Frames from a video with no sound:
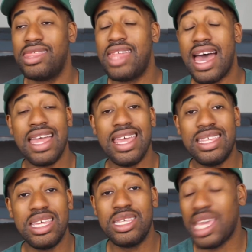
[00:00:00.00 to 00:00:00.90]
that
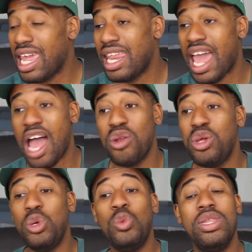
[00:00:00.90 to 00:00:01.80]
is insane. How do
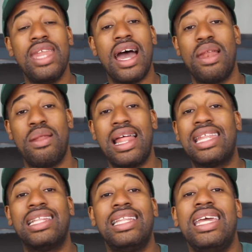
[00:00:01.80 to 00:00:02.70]
you not
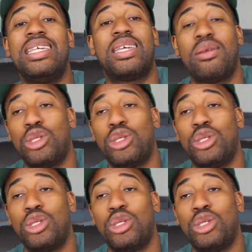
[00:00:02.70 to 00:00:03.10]
at least